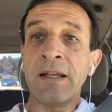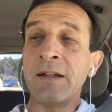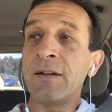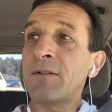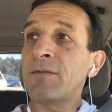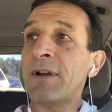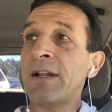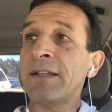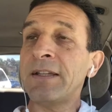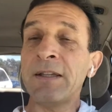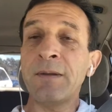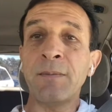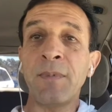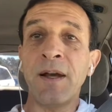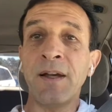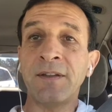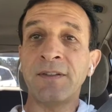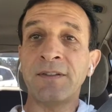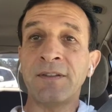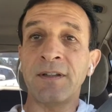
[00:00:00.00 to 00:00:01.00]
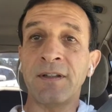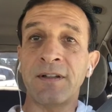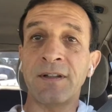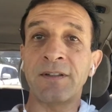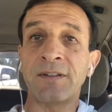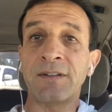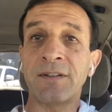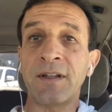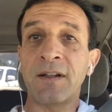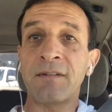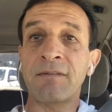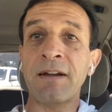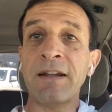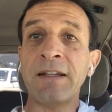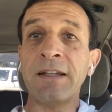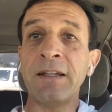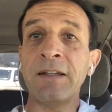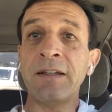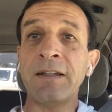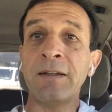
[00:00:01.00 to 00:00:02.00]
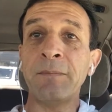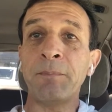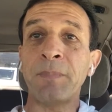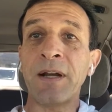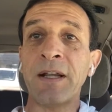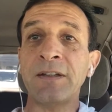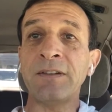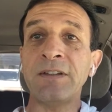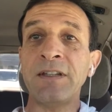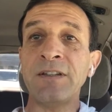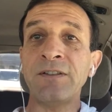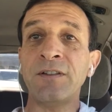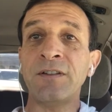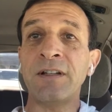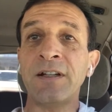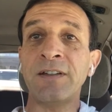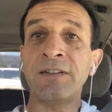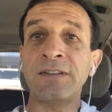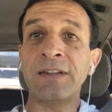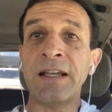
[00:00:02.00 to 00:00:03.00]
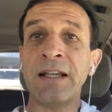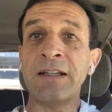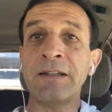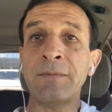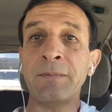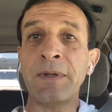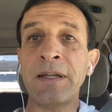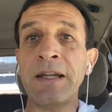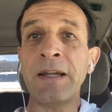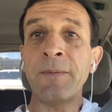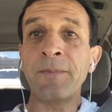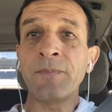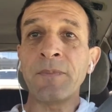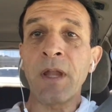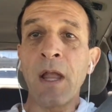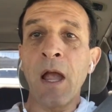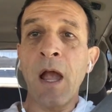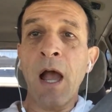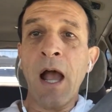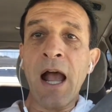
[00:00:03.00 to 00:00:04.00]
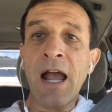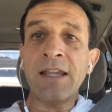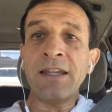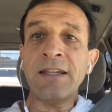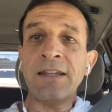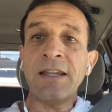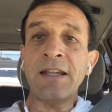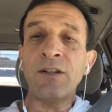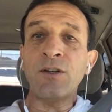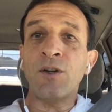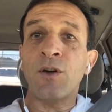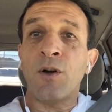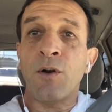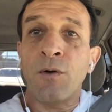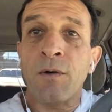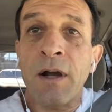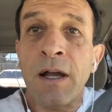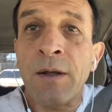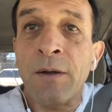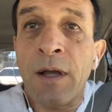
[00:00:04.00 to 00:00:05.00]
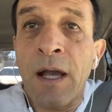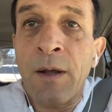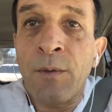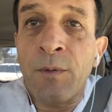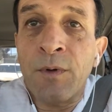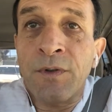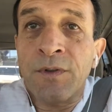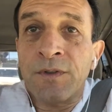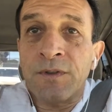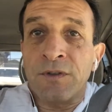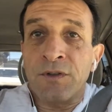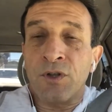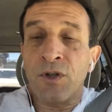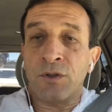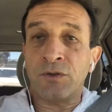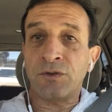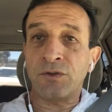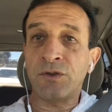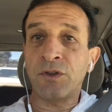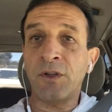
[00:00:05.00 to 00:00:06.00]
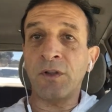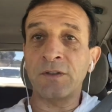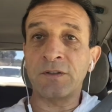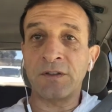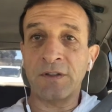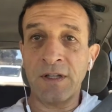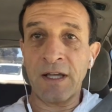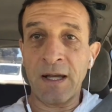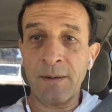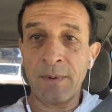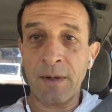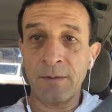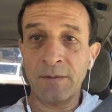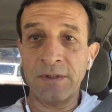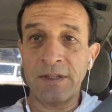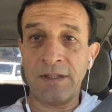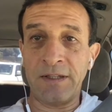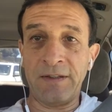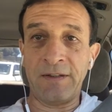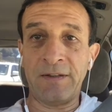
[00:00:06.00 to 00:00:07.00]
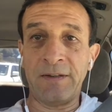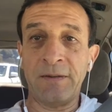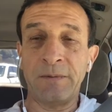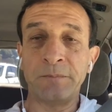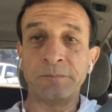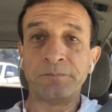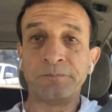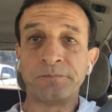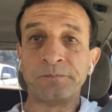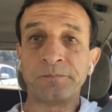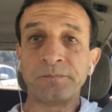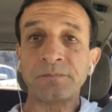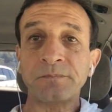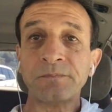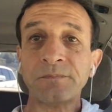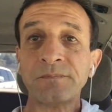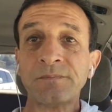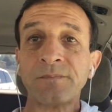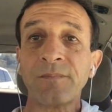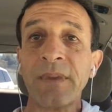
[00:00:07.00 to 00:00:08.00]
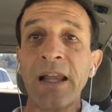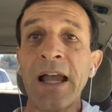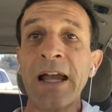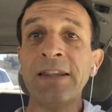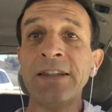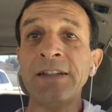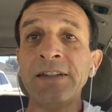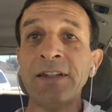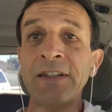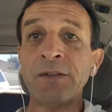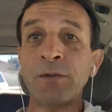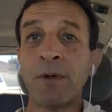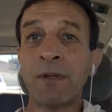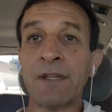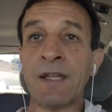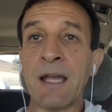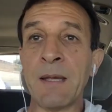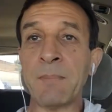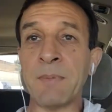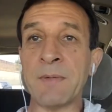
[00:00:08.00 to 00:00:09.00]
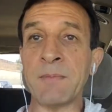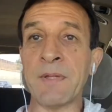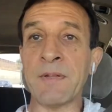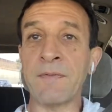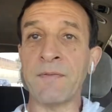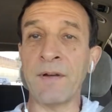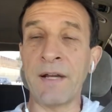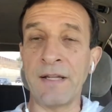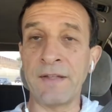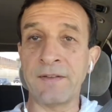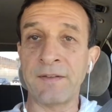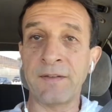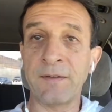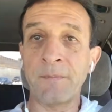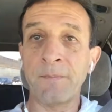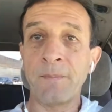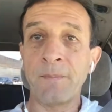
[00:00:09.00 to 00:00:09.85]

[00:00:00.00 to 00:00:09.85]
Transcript: Reiki masters, Reiki practitioners tell me, I didn't know, I was not taught about this. And this is what happened, my friends.